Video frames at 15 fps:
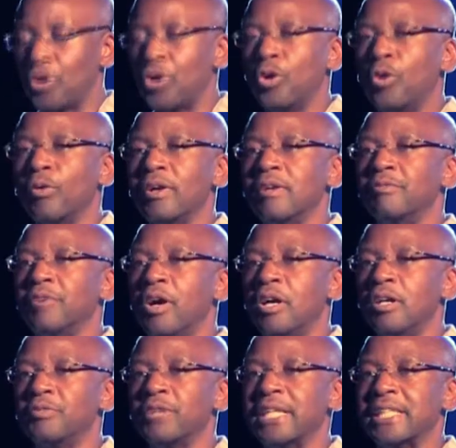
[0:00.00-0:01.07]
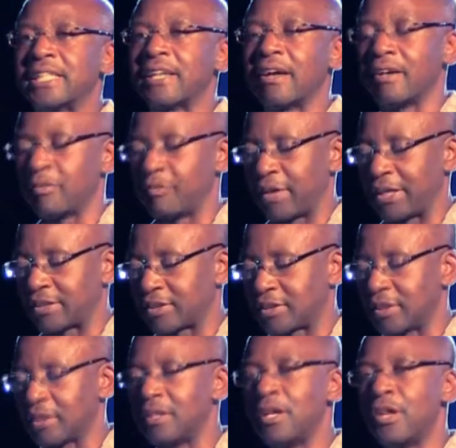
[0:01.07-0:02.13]
who were involved in
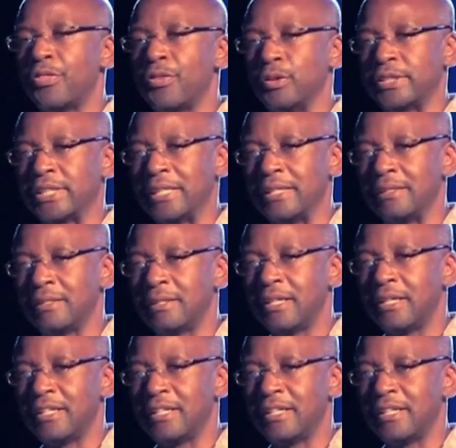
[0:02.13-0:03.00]
Carifesta 13.